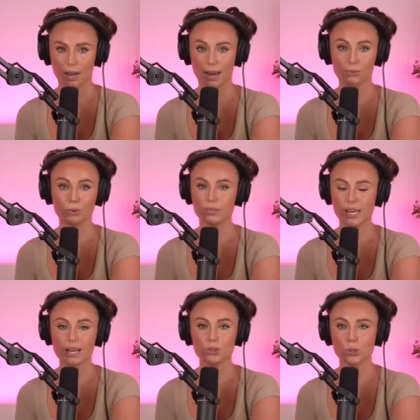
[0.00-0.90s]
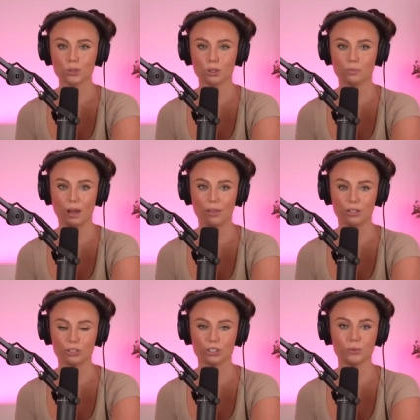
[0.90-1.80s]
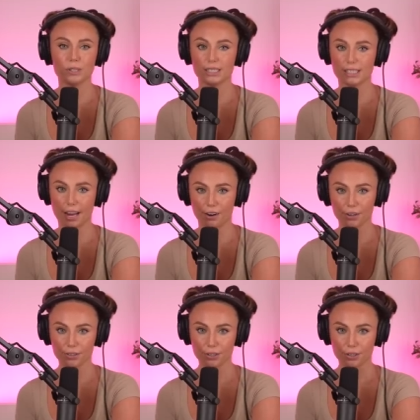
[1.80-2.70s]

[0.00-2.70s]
And Roseanne told her brother she was scared.